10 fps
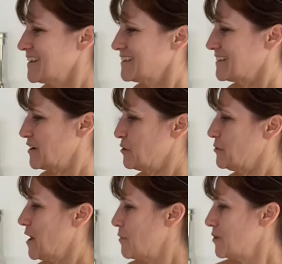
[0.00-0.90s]

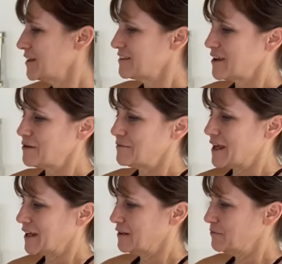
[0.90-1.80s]
So I wanted something
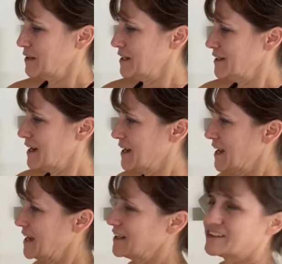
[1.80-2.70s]
that can be
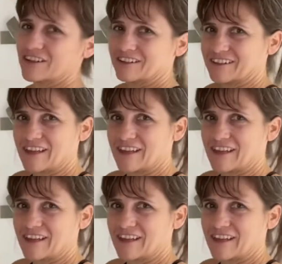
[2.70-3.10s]
dedicated just to